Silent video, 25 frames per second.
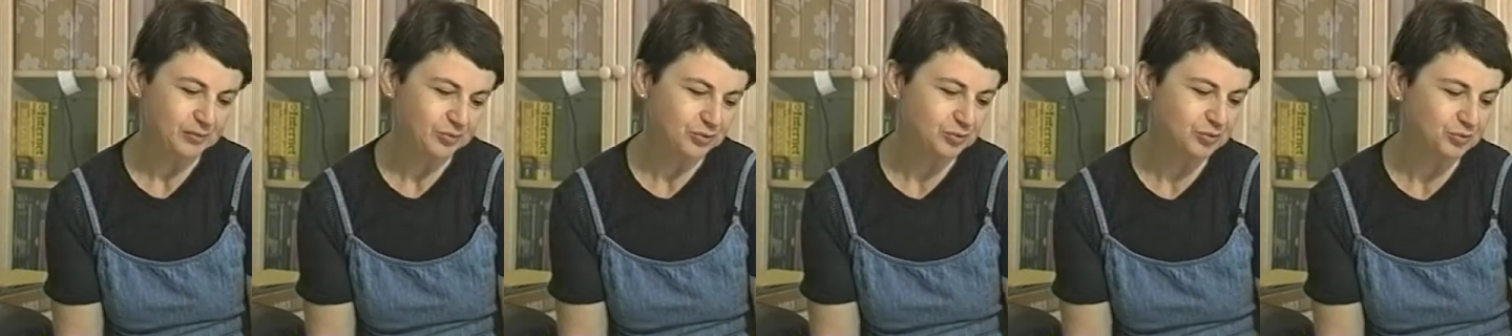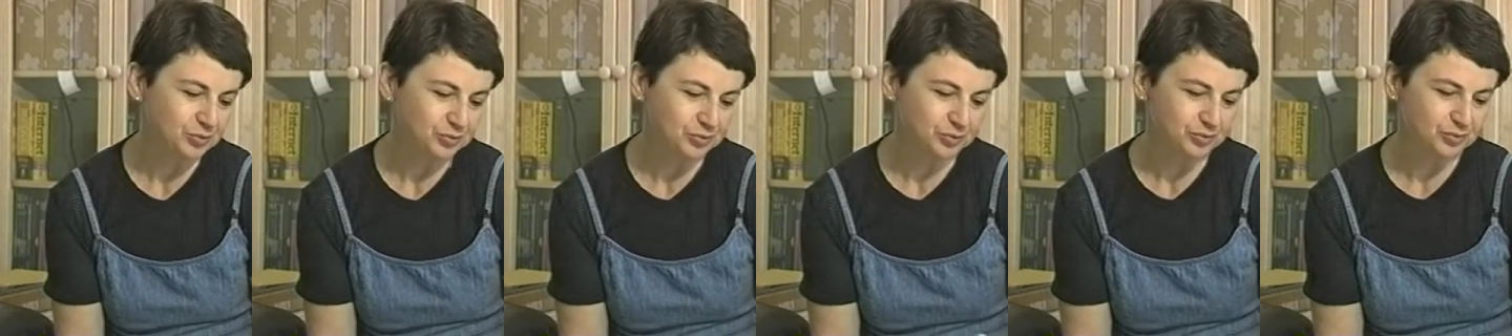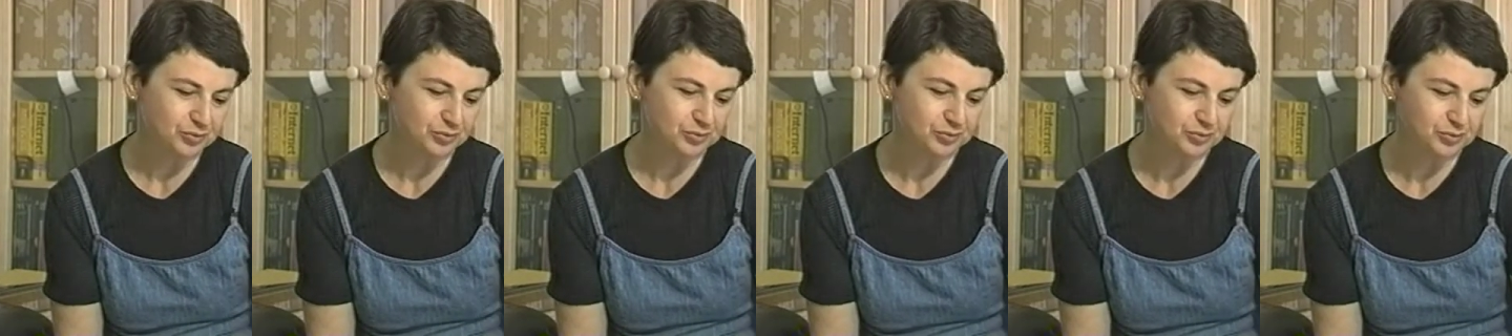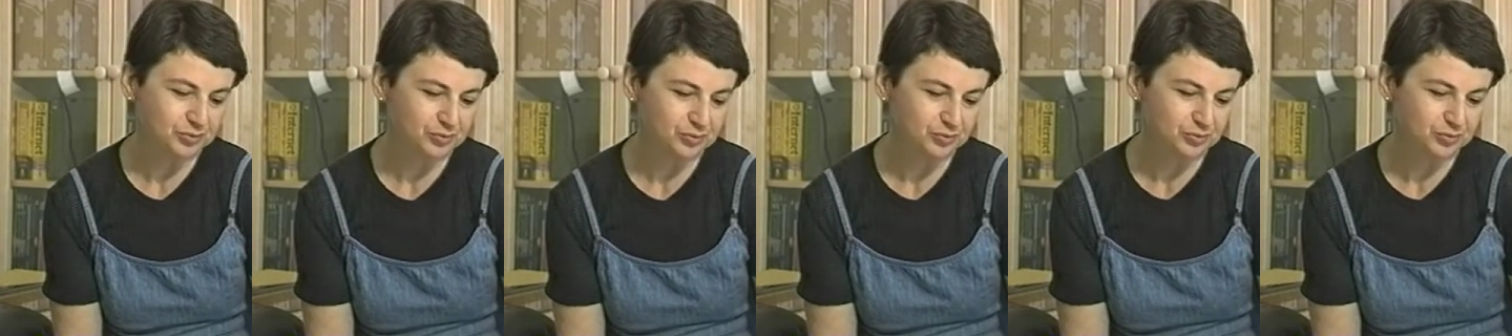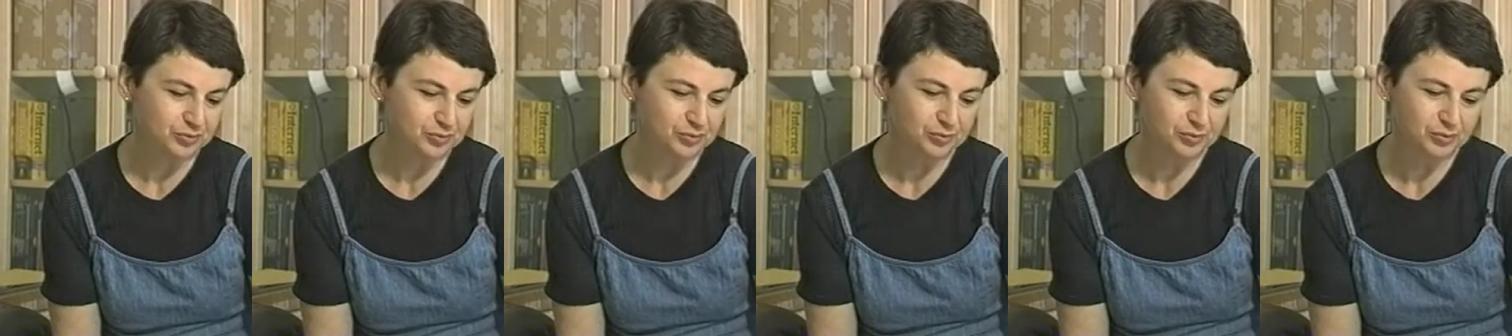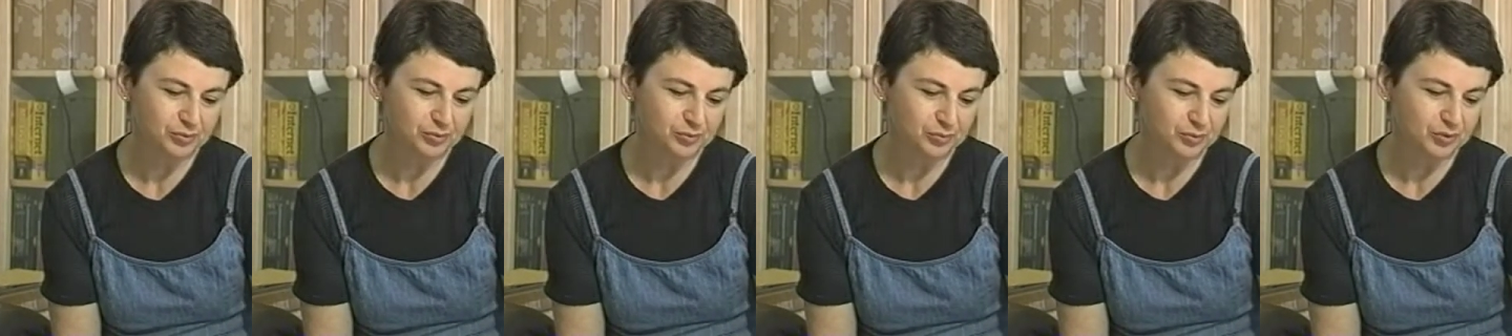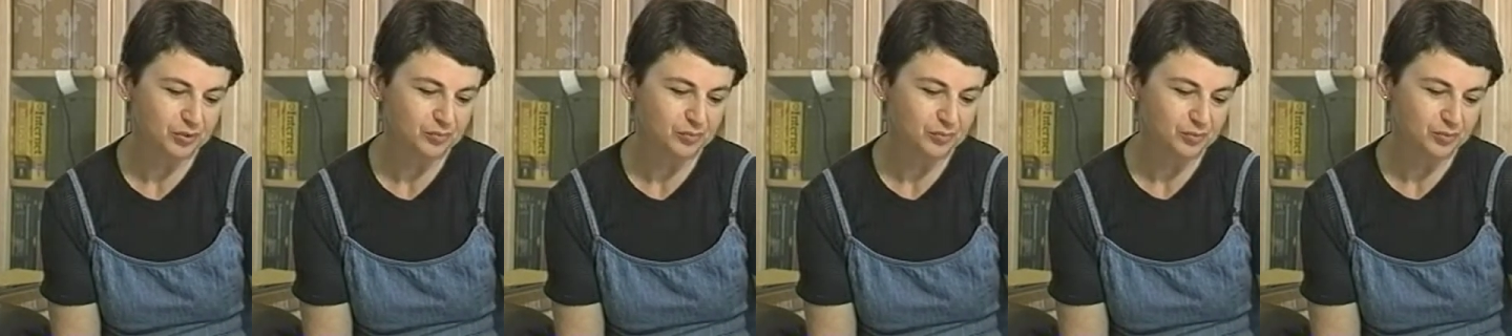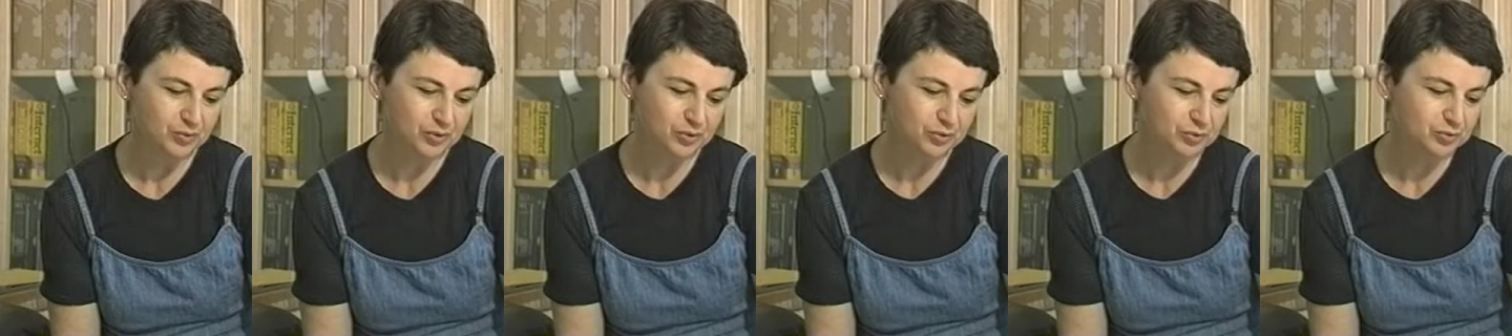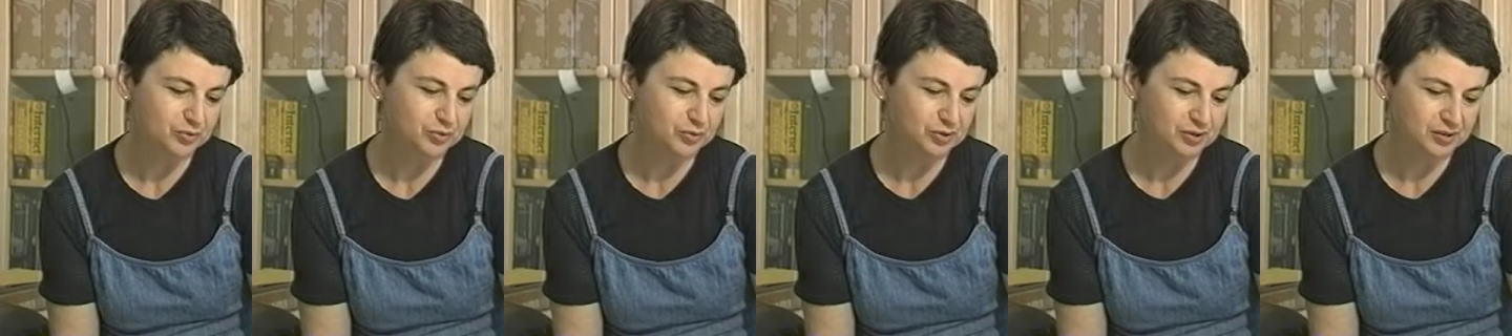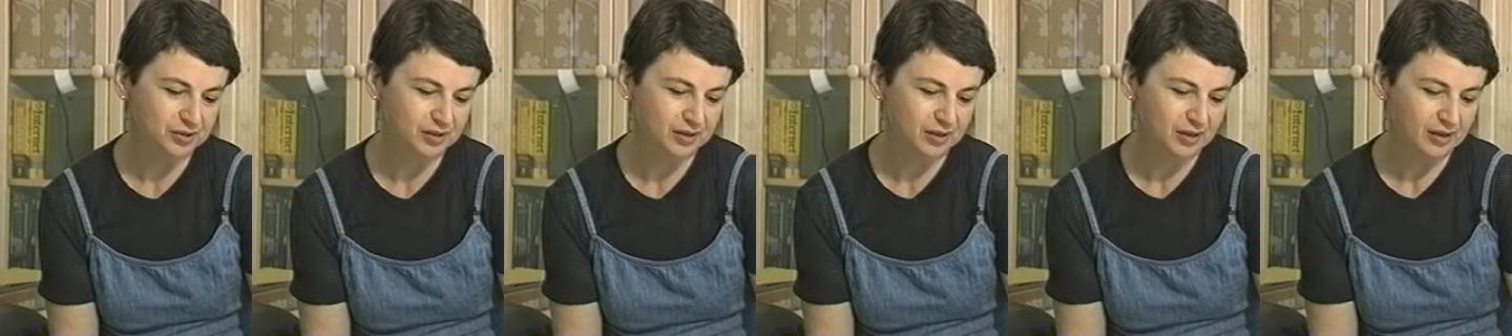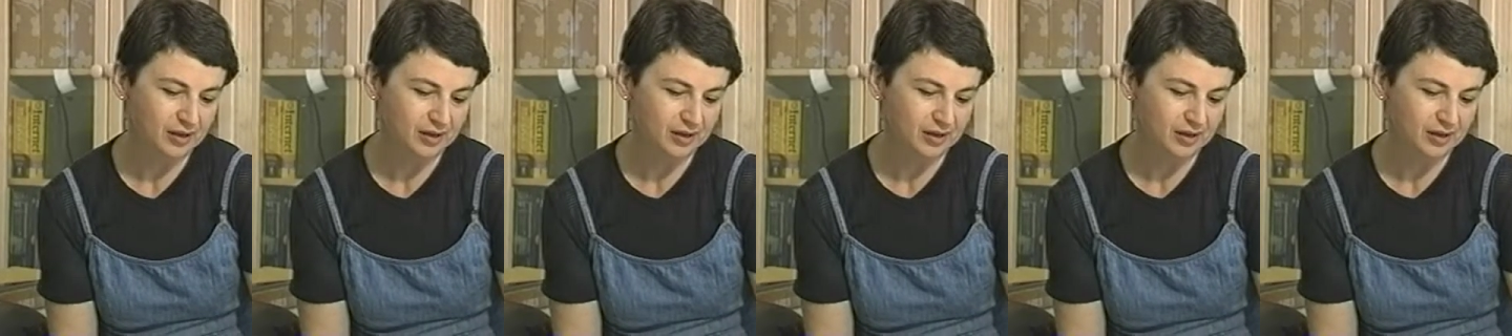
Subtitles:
to be produced.